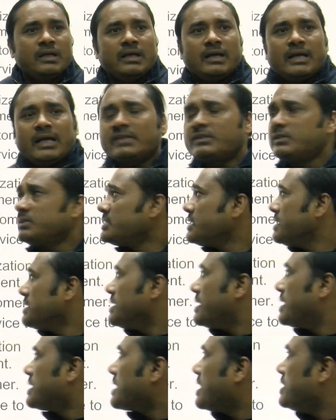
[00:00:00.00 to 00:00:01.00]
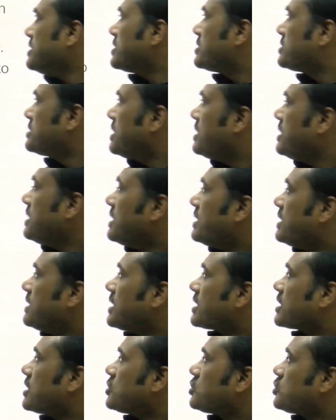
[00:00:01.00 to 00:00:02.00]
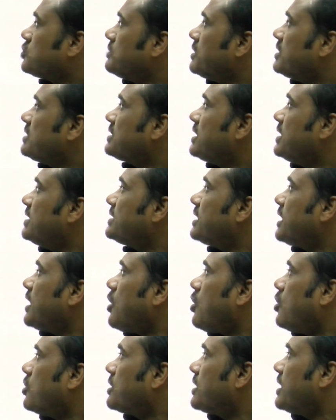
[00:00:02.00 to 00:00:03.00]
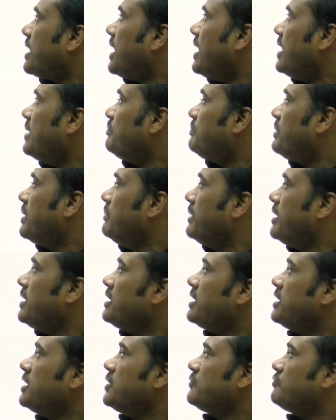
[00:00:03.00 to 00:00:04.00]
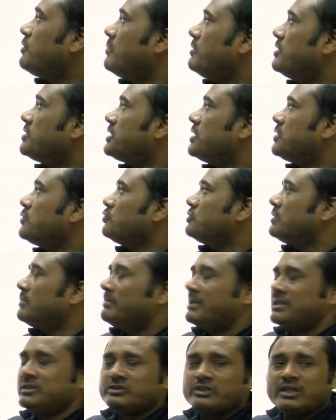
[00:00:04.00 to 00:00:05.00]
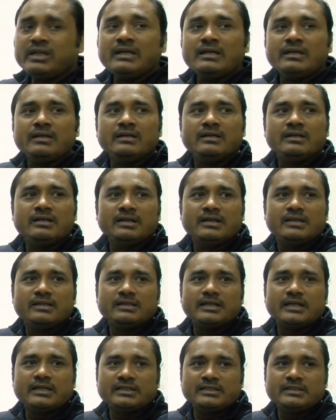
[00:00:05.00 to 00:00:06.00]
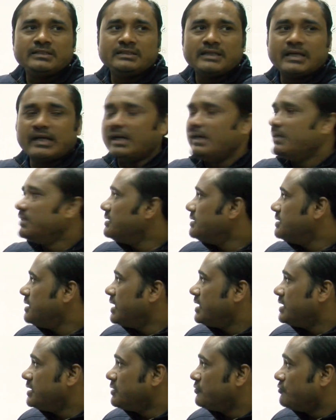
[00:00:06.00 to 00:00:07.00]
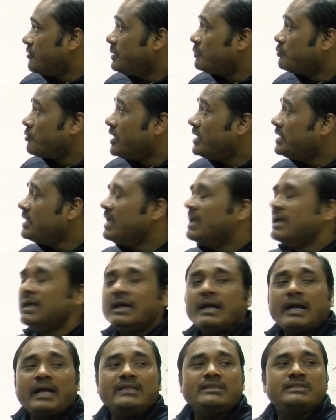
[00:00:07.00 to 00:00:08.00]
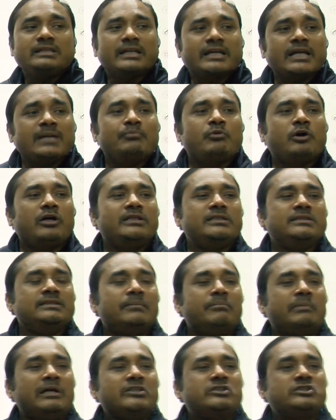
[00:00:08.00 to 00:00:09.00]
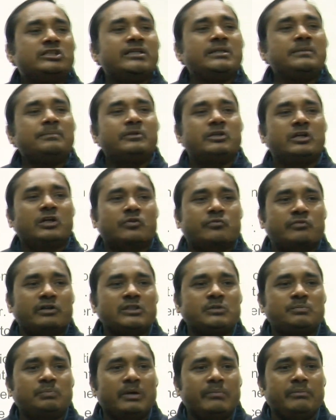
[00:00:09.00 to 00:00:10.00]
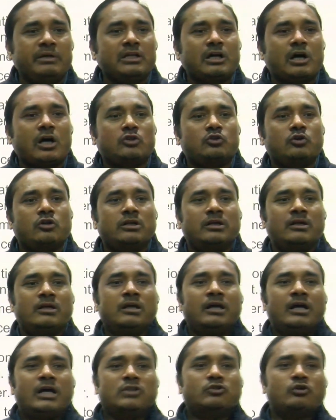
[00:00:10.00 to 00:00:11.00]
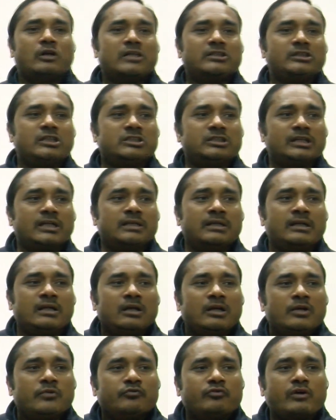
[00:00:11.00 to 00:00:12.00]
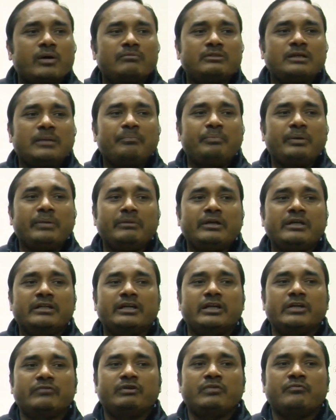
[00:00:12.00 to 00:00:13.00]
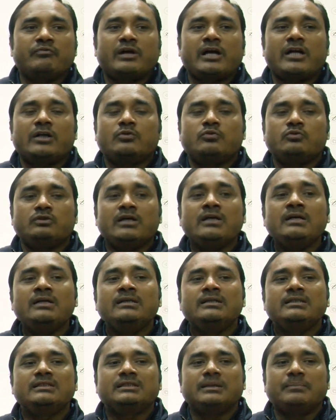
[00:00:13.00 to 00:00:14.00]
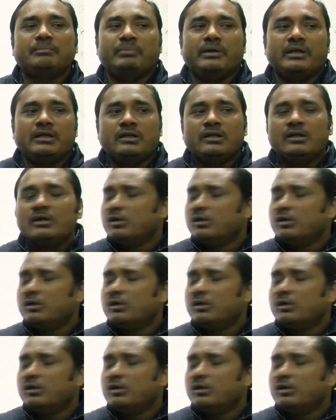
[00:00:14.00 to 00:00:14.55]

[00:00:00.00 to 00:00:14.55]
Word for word: SET transaction, the customer sends the order and payment information to the merchant. That is that is the one point. And second point is the merchant requests payment author, authorization from the payment gateway prior to the shipment.